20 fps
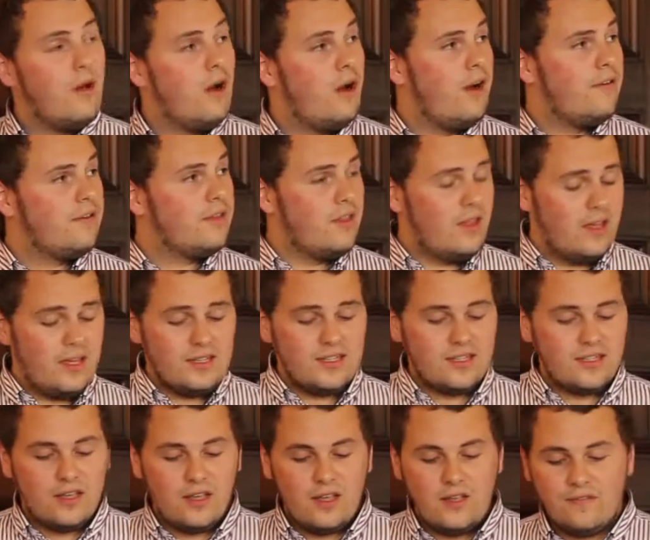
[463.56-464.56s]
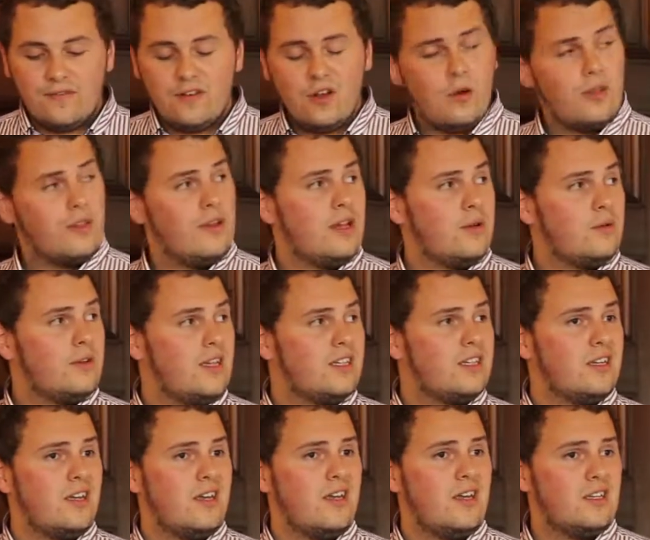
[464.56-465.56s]
After this, if no other
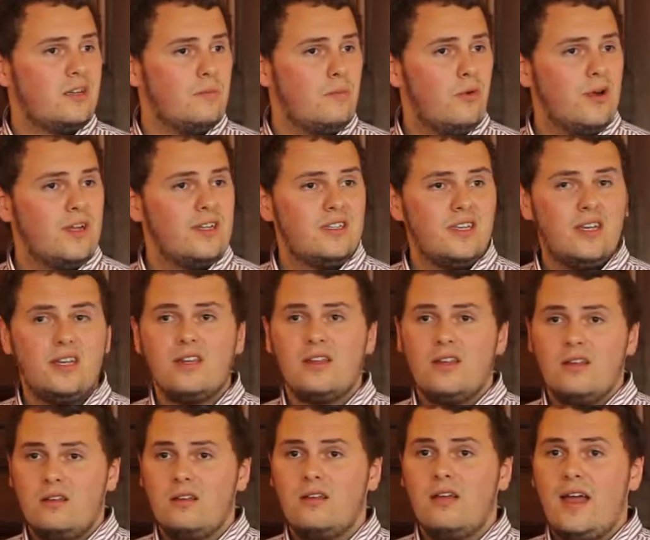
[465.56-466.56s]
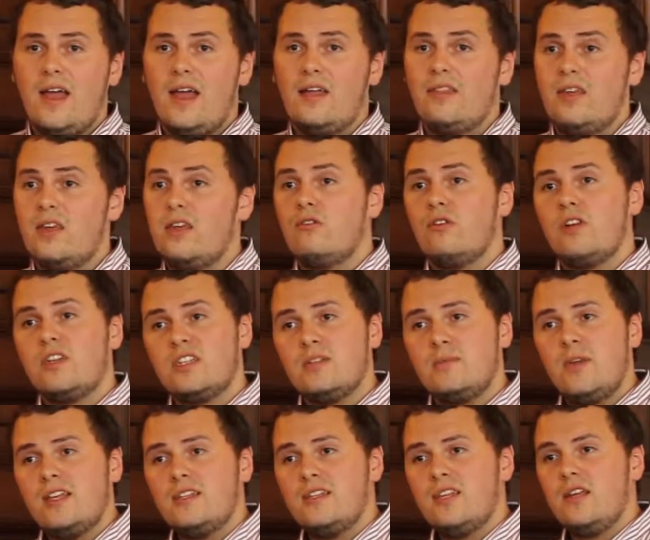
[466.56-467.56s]
liquidator is appointed at the
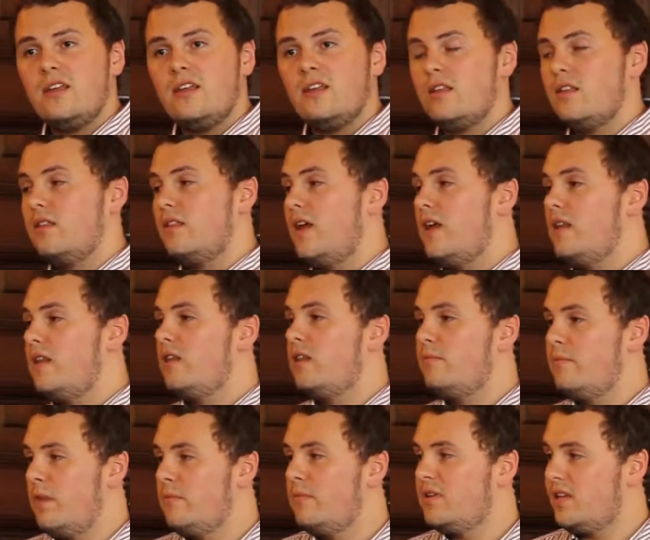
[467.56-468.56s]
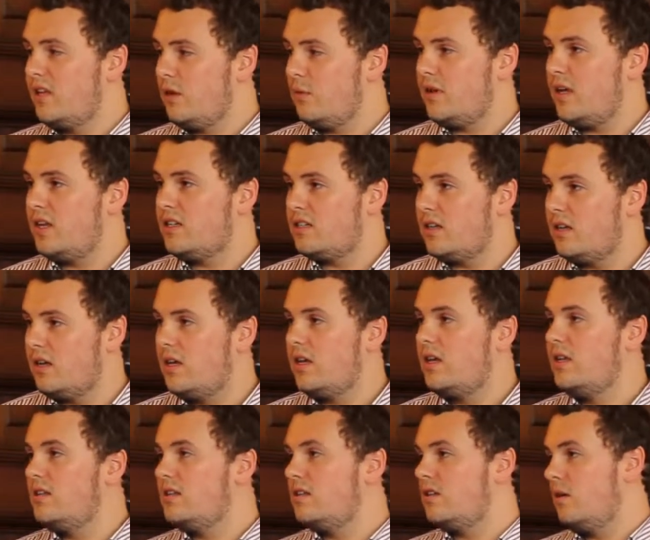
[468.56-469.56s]
creditors meeting, then the members liquidator
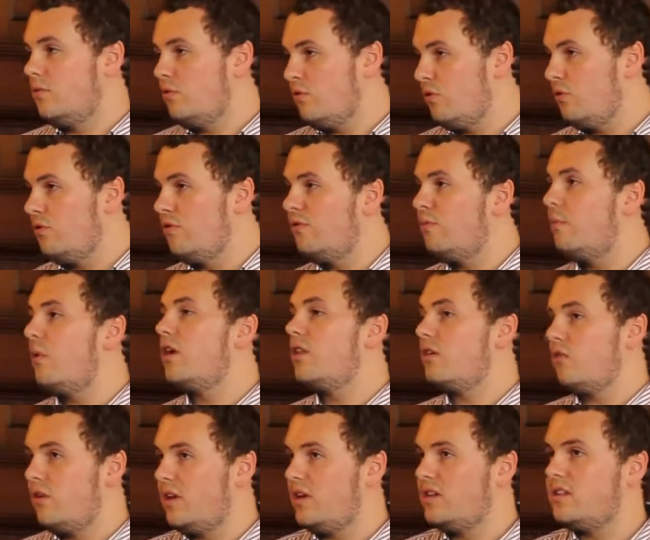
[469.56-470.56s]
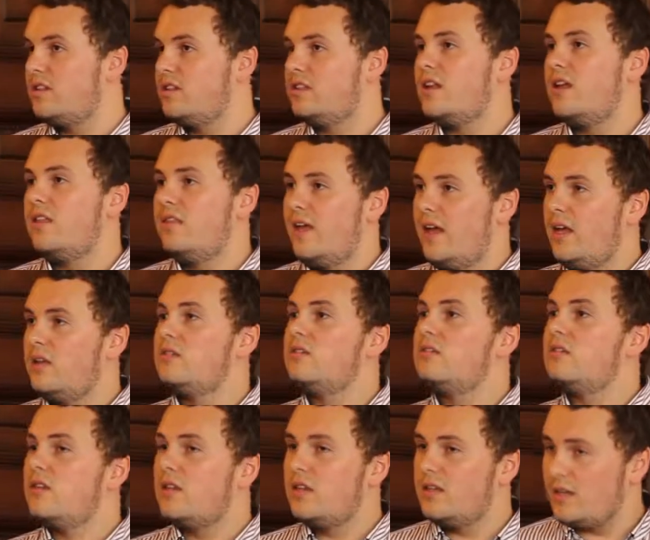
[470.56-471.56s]
is approved by the creditors, and that
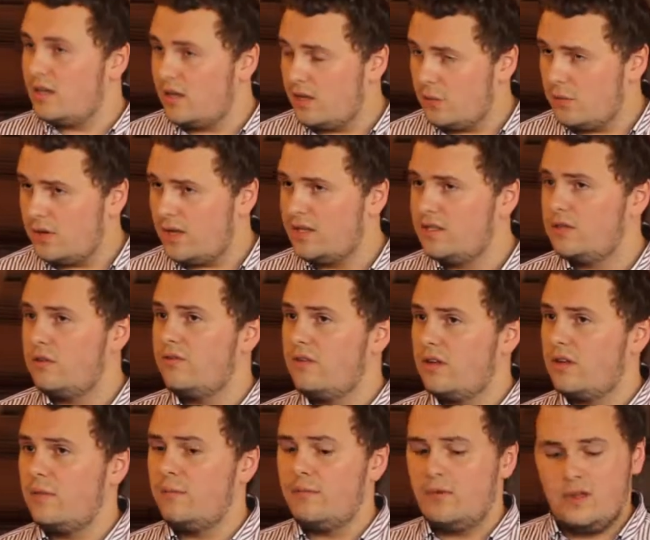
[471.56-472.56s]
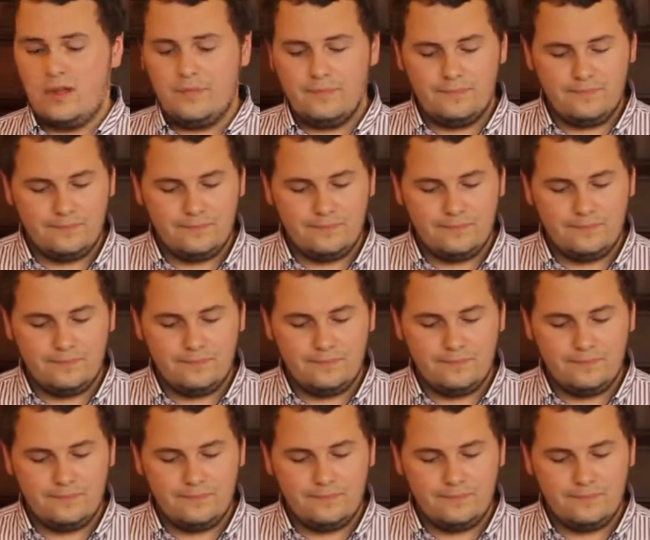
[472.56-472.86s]
is the liquidator of the company.